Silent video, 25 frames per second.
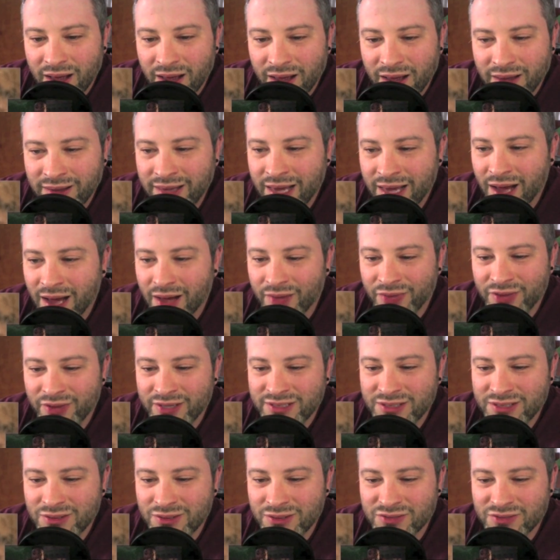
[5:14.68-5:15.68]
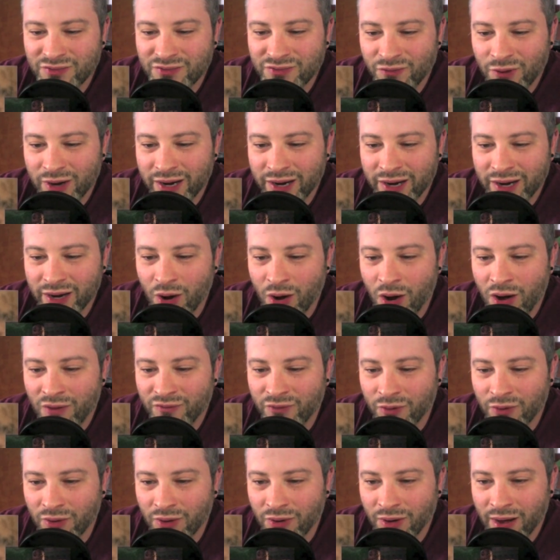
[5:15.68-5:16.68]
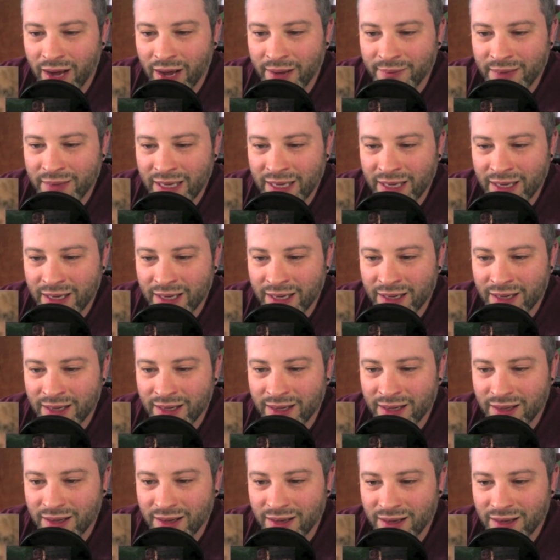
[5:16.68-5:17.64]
Yeah, this looks friggin' awful. I mean,